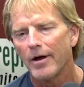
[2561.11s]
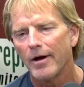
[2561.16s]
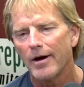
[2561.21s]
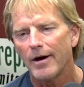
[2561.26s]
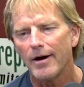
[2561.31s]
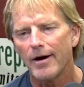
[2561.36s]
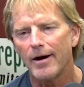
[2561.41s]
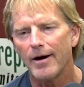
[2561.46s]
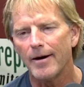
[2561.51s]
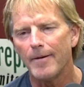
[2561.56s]

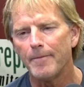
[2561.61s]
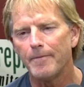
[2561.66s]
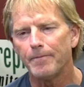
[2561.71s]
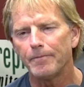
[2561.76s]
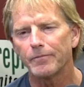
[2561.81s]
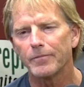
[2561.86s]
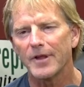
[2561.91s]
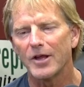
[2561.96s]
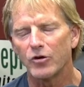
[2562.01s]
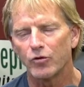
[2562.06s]
um,
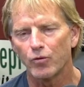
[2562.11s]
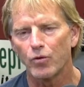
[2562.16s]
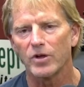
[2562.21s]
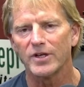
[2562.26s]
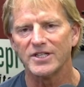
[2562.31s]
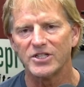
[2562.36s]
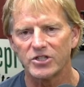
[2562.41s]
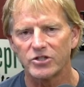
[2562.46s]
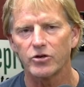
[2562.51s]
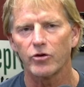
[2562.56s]
has
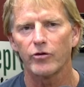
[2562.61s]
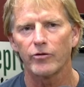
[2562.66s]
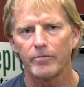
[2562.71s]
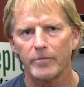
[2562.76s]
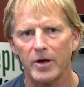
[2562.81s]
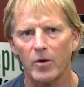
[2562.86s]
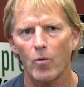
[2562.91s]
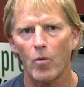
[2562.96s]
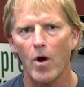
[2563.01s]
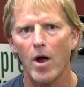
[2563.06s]
really served
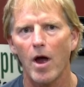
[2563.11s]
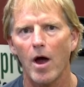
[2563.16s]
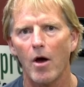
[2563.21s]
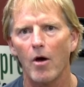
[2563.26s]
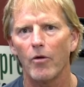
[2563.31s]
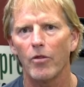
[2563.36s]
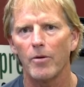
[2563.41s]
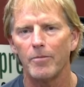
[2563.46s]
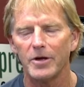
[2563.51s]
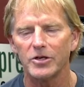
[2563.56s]
me
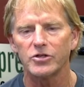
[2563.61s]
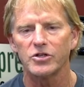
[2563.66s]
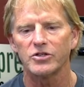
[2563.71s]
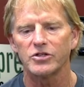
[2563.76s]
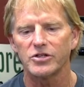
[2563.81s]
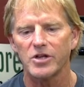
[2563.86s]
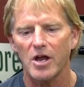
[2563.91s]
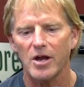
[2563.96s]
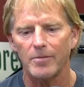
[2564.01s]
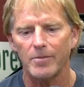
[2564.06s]
well. The mission
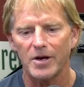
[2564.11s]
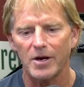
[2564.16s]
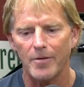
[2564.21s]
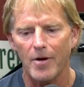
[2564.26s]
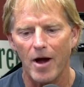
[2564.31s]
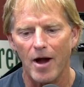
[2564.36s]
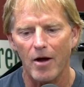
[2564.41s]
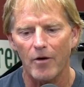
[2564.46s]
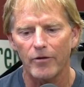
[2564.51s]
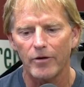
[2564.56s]
statement
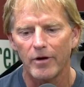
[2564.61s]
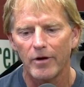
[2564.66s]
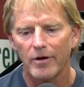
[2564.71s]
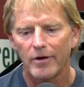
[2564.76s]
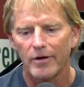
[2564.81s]
around,